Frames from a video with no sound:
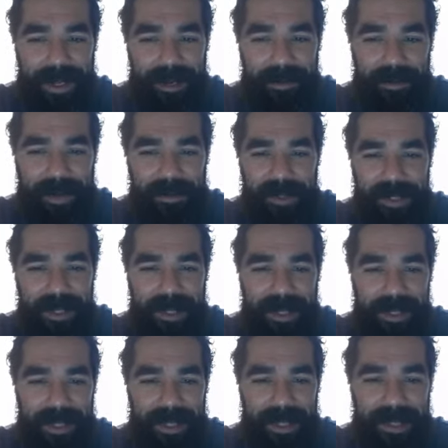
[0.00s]
I remember shit
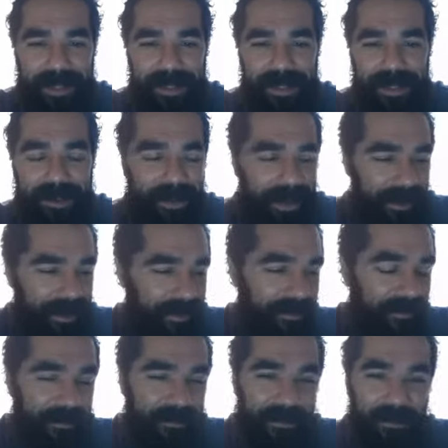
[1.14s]
like that. It's like when I could
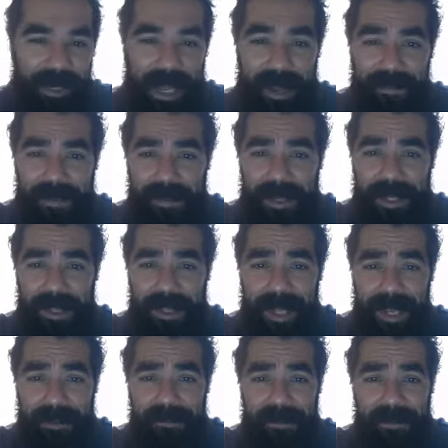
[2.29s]
when I have a fucking
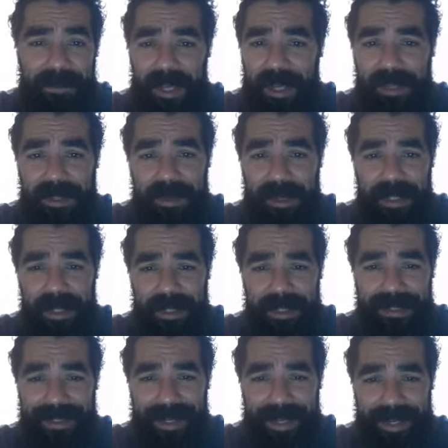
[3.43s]
line from socks on my legs.
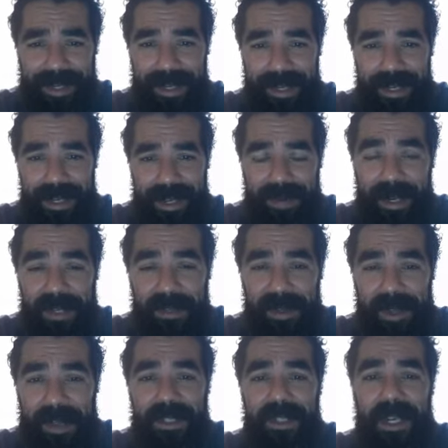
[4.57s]
It's like I might as well
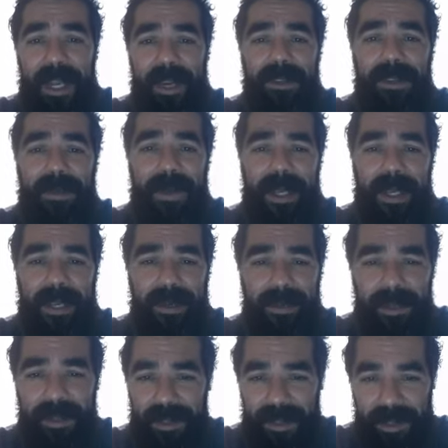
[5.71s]
have a shackle on my ankle.